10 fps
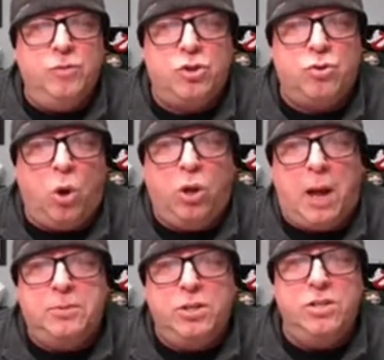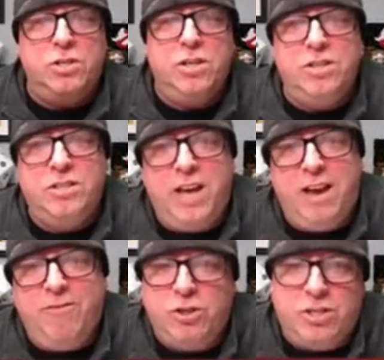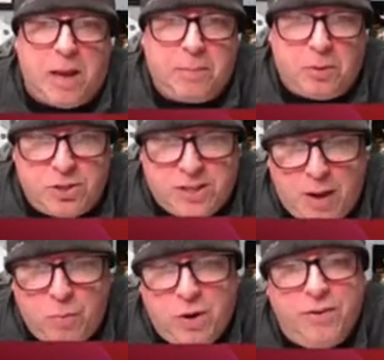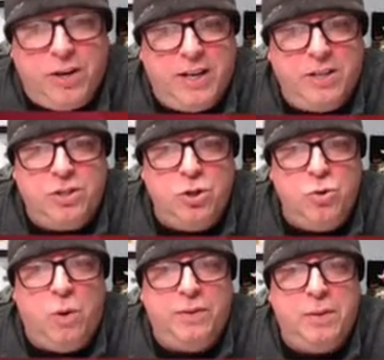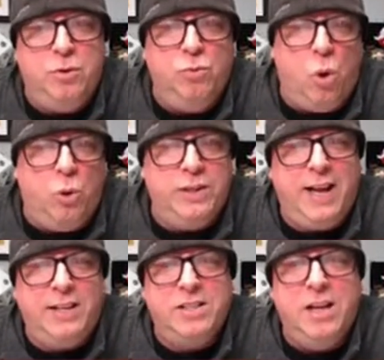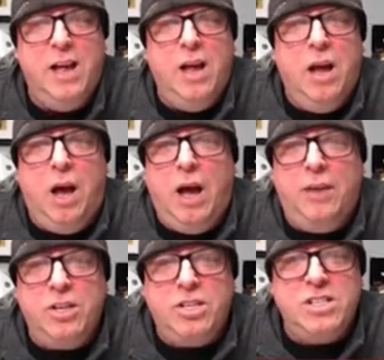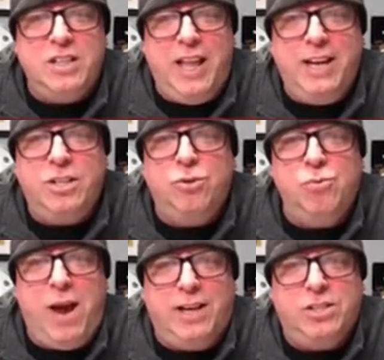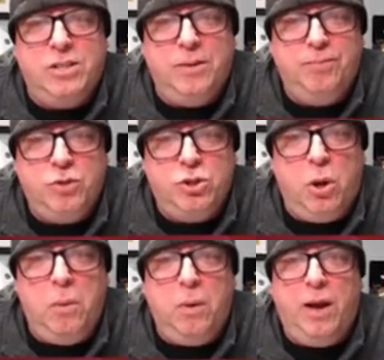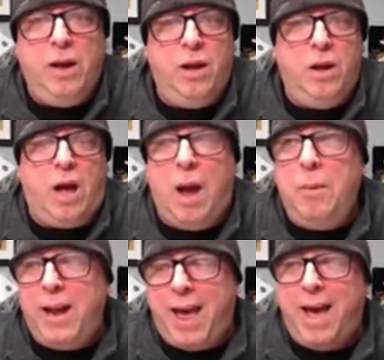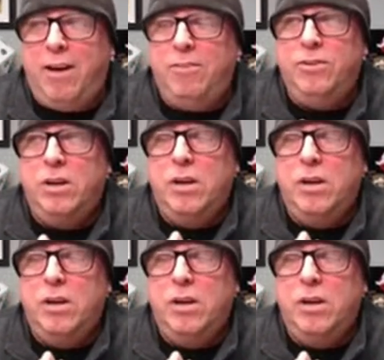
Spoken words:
Scroll options, save versus applicable stat, whatever it is you want them to roll against. This is laid to rest. So I would have,